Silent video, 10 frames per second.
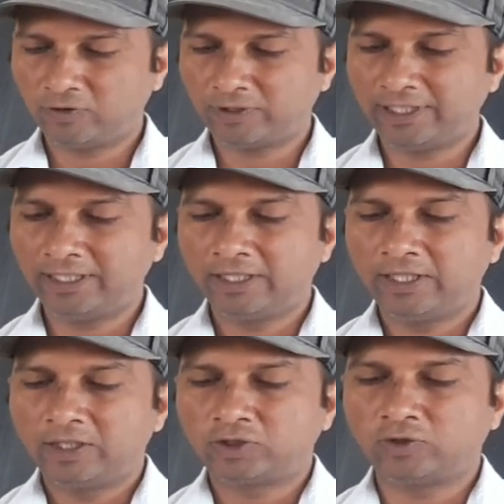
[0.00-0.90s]
Okay,
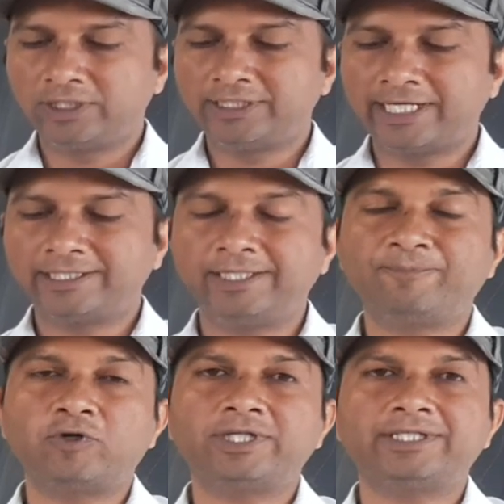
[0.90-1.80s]
so these are the
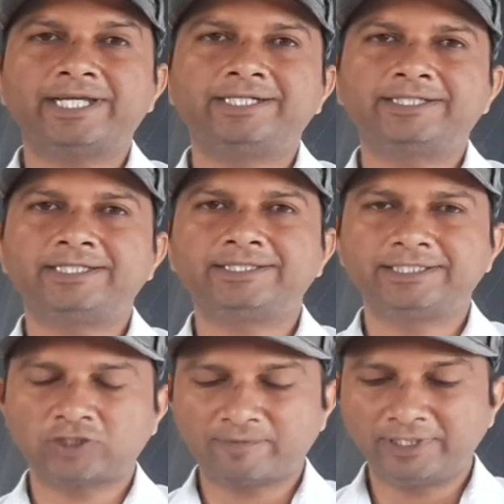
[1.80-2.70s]
important
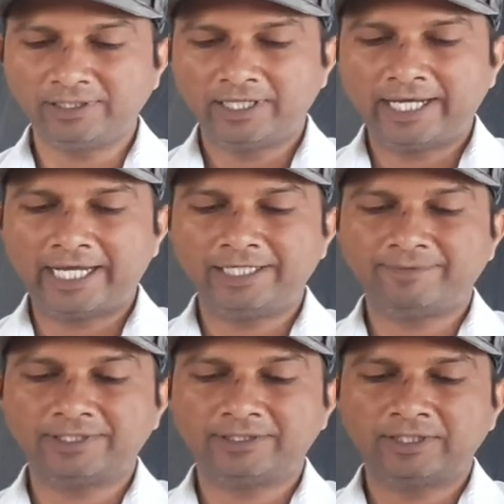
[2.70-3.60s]
characteristics of the animal.